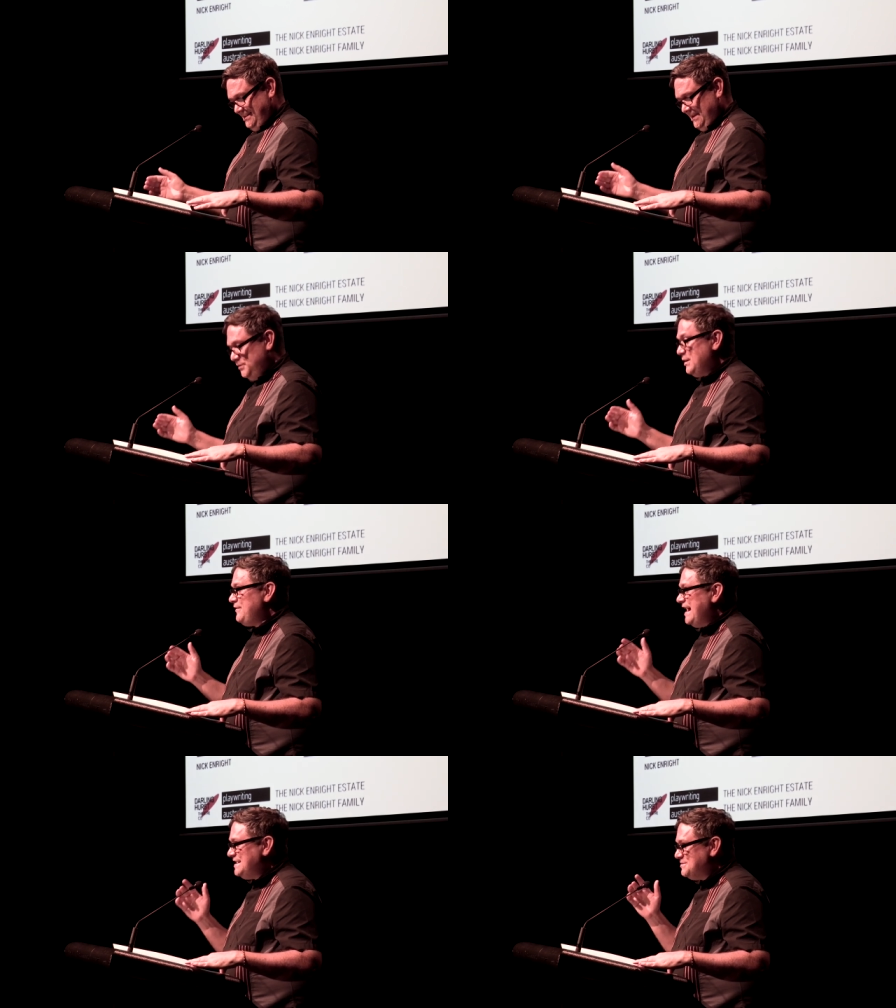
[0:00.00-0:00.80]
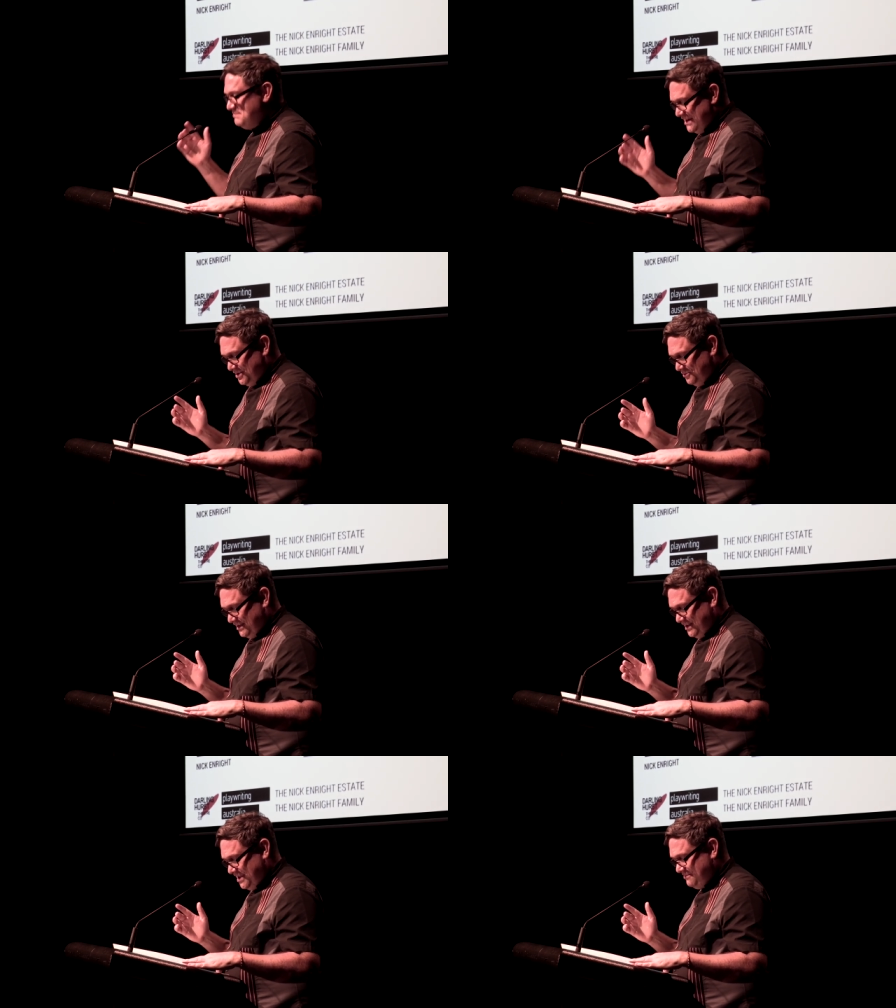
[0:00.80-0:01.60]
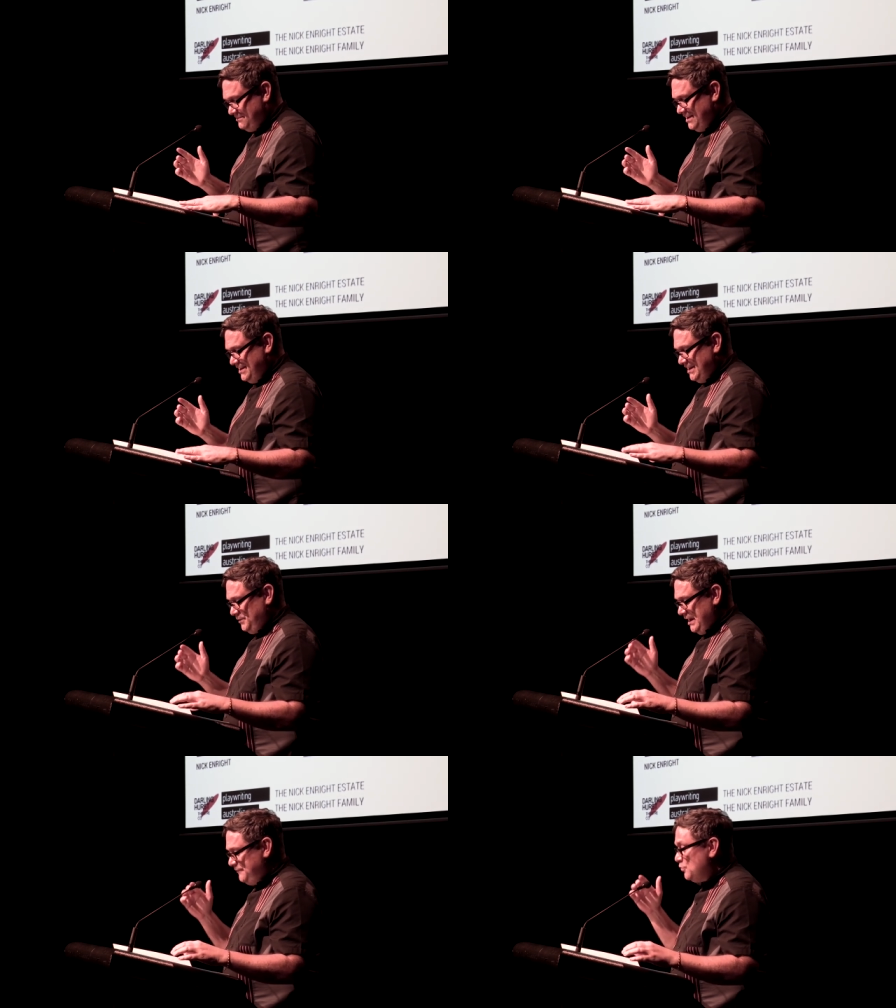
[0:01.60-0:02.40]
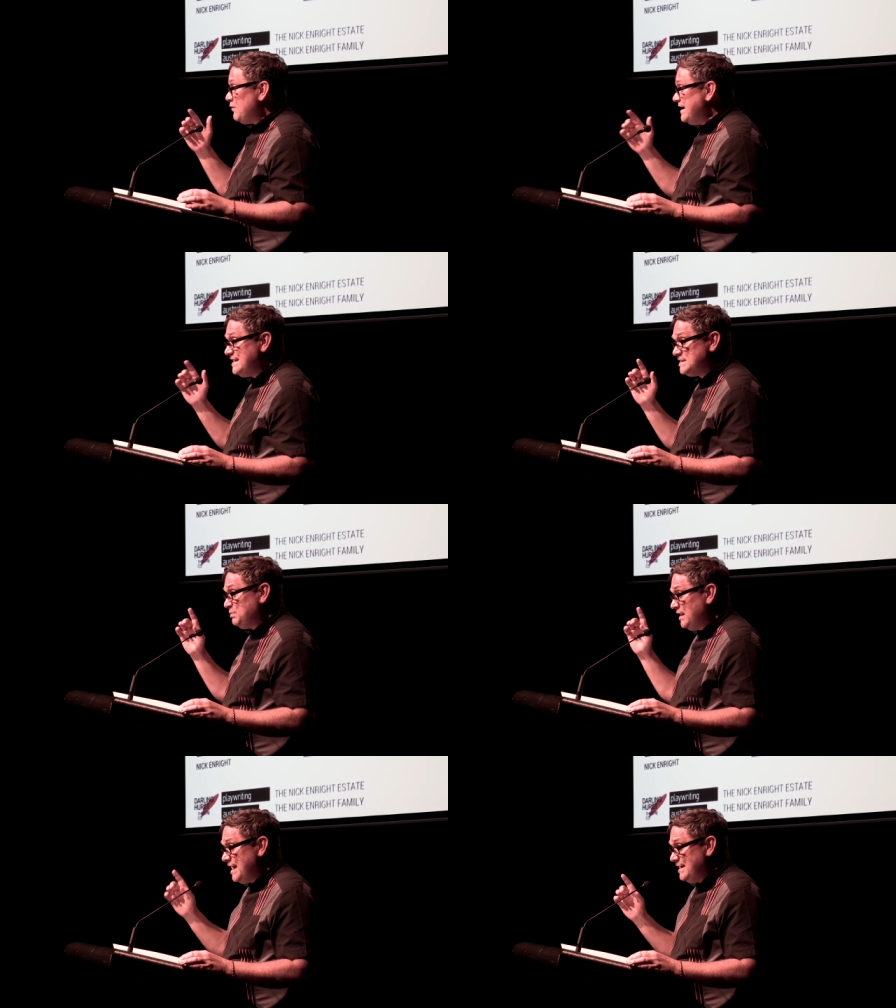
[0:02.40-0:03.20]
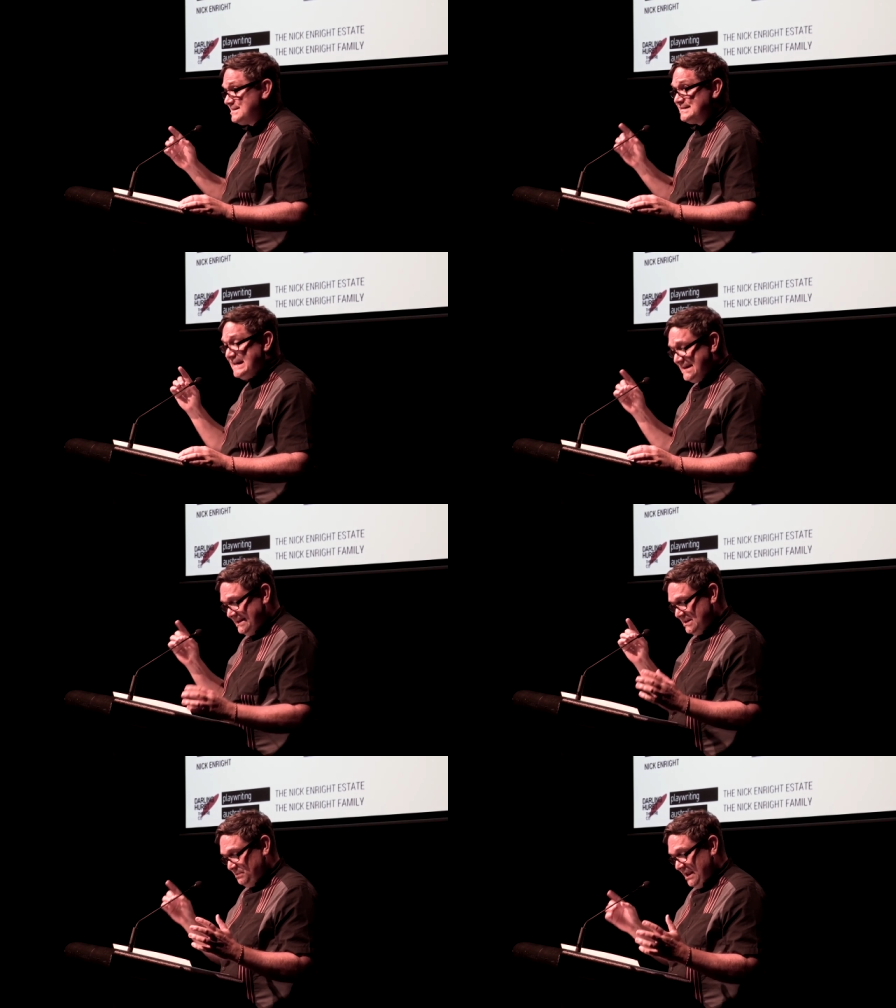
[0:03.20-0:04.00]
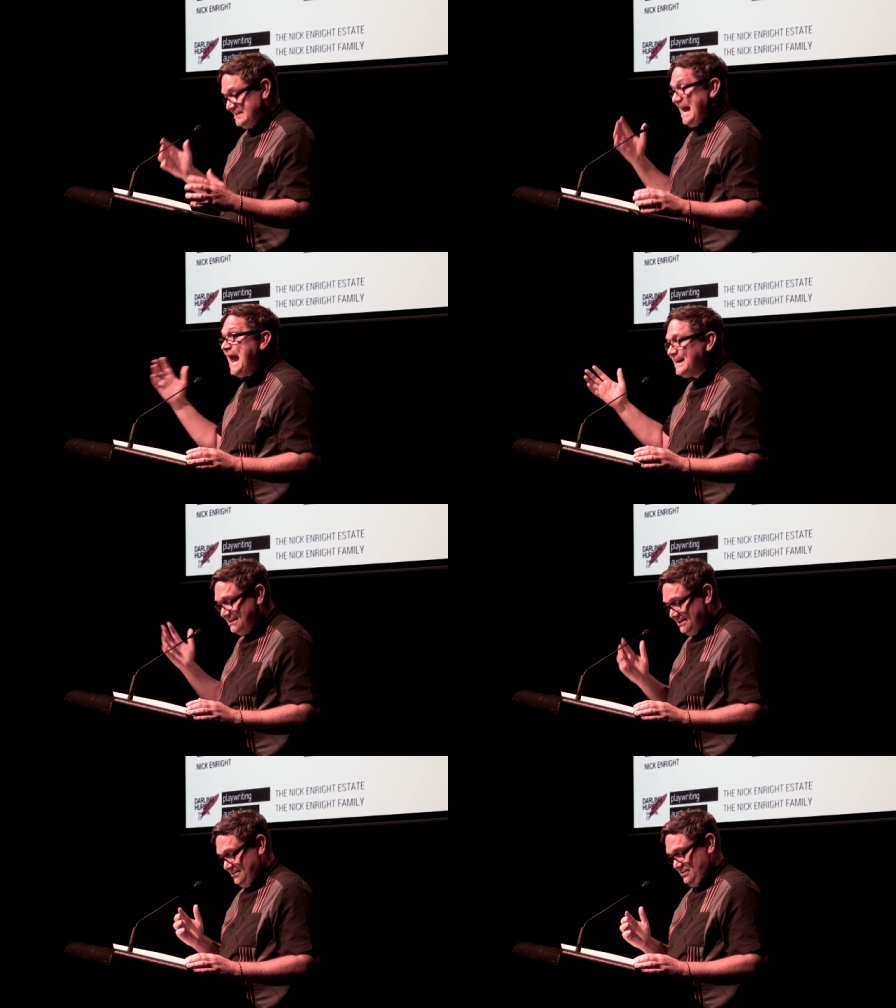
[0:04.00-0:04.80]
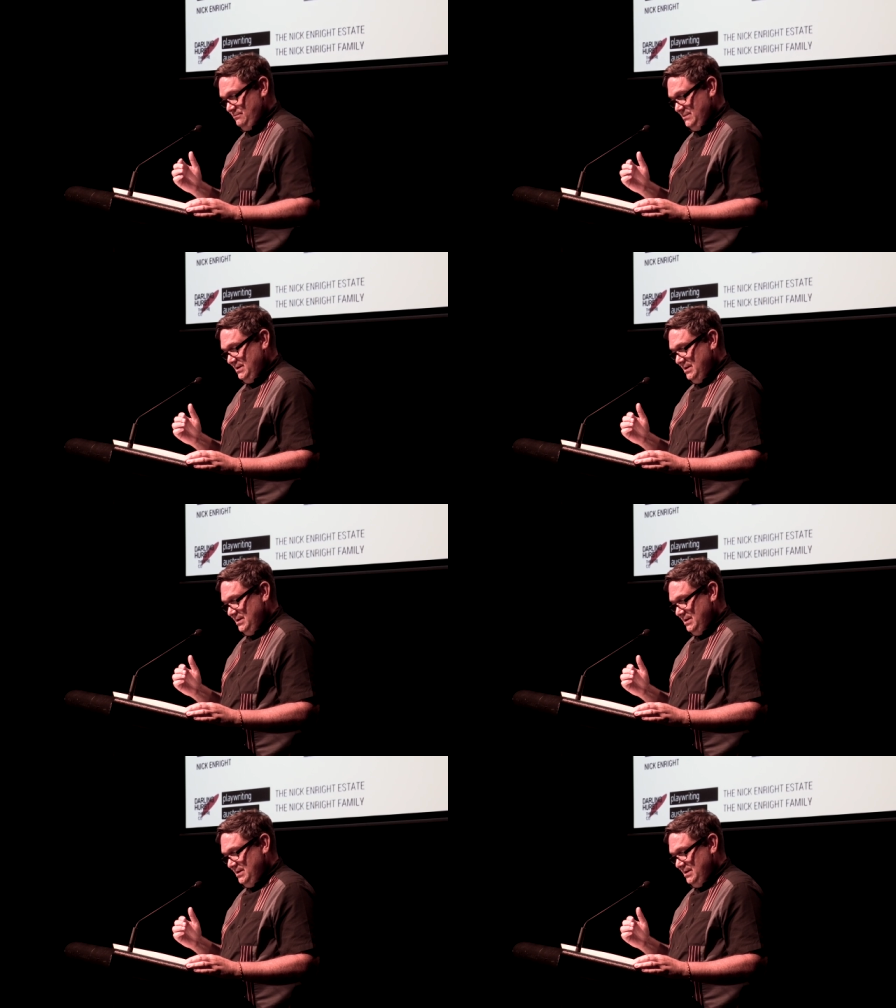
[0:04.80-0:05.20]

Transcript: if you ever ate a meal with him, if you ever read his plays, seen his plays, acted in them.